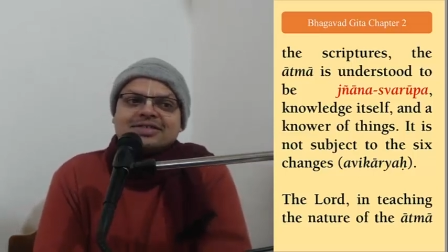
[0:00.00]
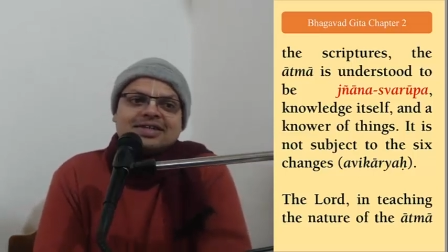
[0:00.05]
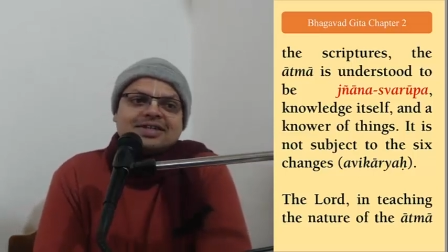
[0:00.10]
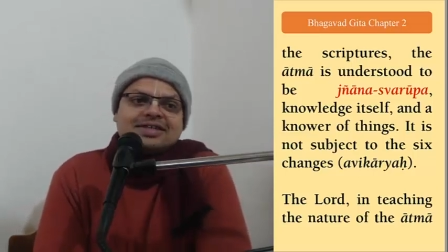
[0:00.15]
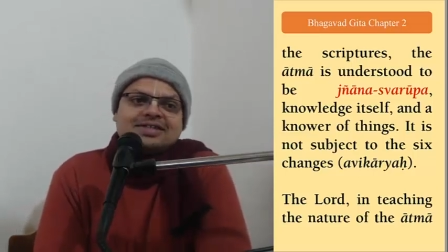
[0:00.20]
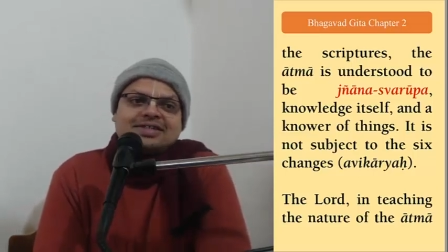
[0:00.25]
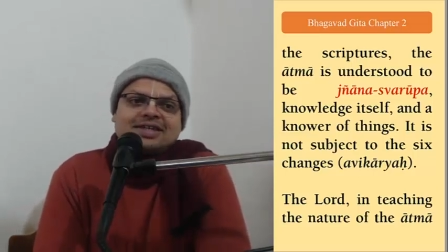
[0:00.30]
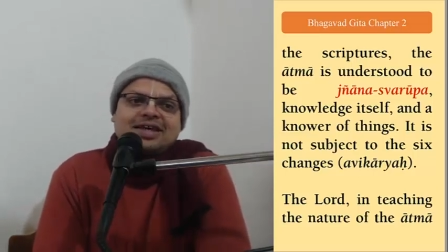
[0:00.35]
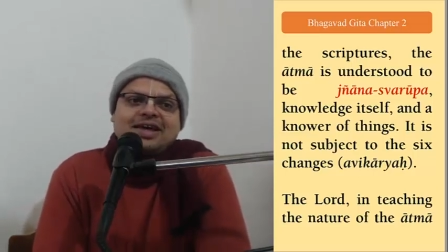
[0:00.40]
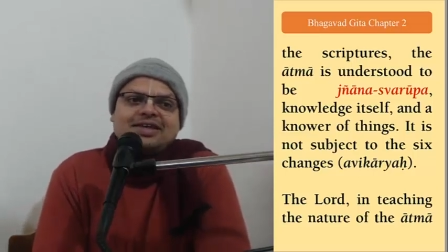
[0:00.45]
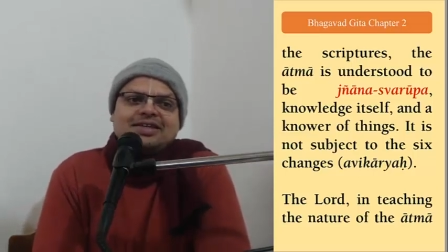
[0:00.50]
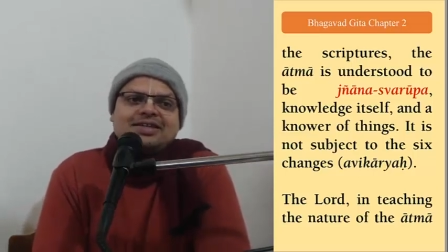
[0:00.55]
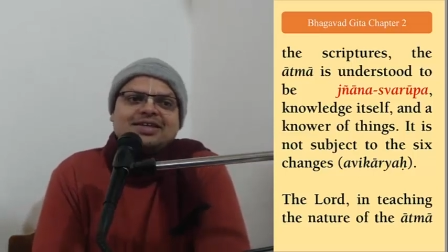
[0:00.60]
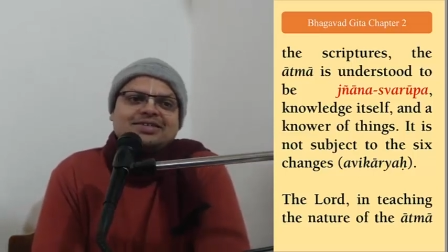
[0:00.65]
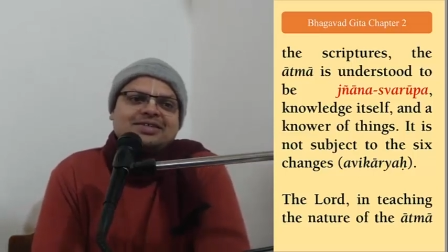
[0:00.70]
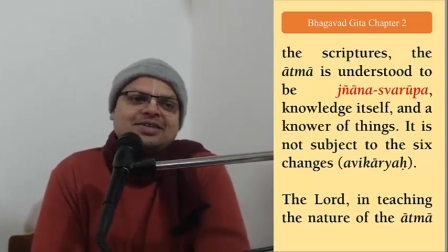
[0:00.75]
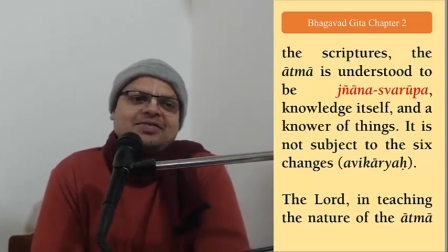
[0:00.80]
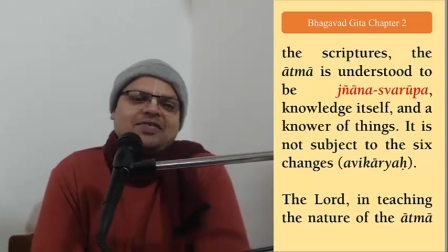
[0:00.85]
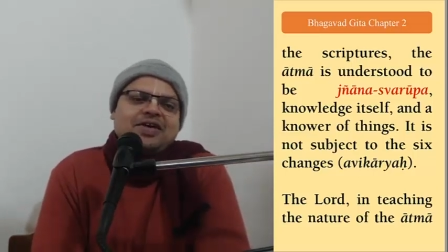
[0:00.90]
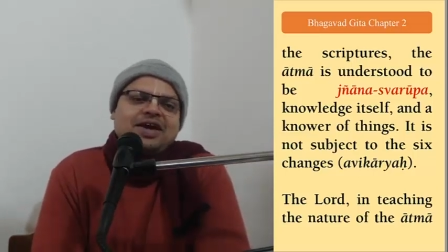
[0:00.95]
just
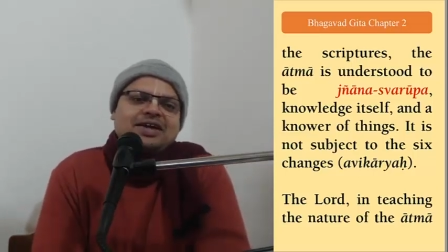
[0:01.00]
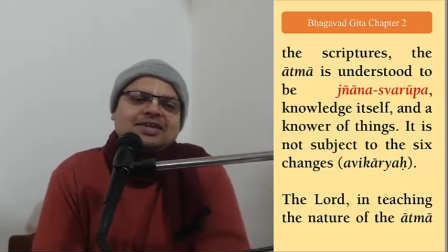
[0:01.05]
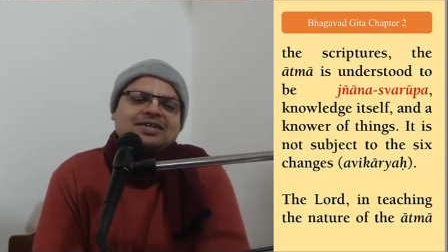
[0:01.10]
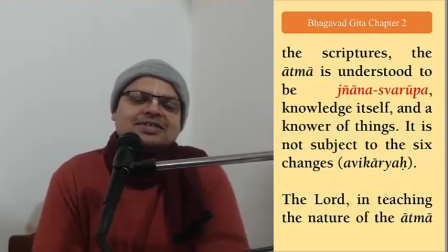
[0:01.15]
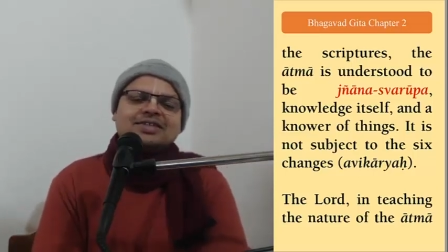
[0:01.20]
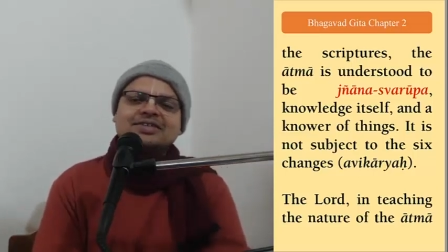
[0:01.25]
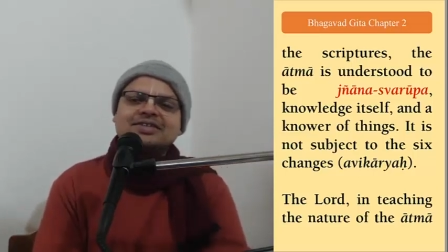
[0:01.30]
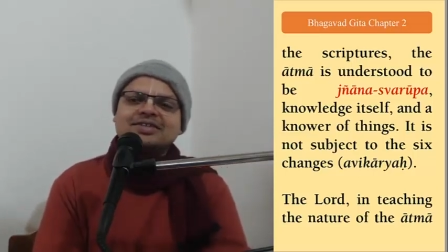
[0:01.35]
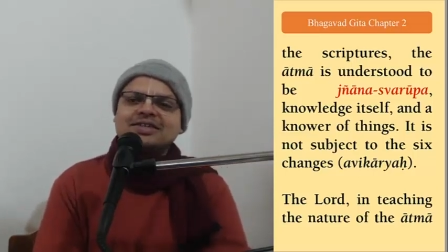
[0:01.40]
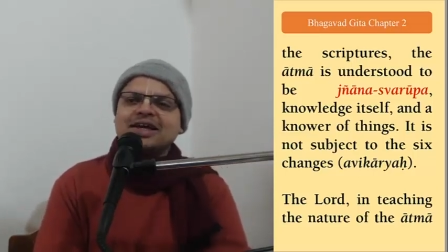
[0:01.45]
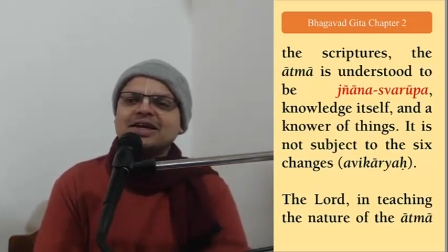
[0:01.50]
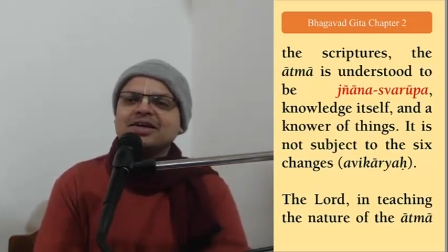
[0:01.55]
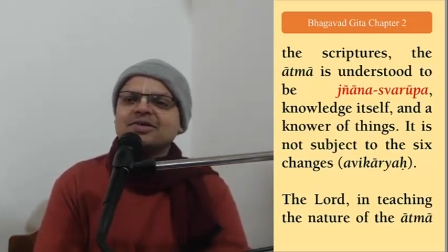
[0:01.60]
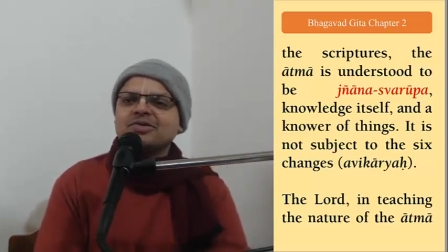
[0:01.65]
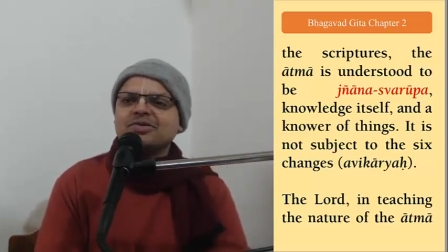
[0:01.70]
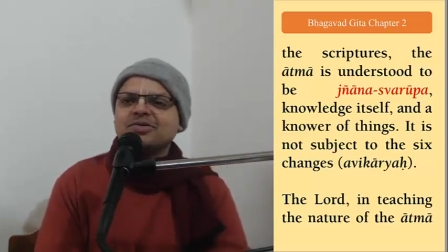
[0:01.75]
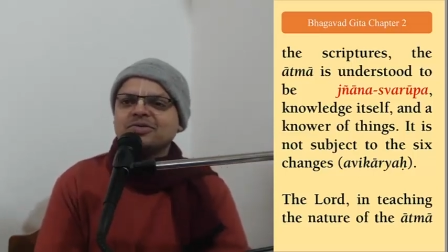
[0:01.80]
this fact is just i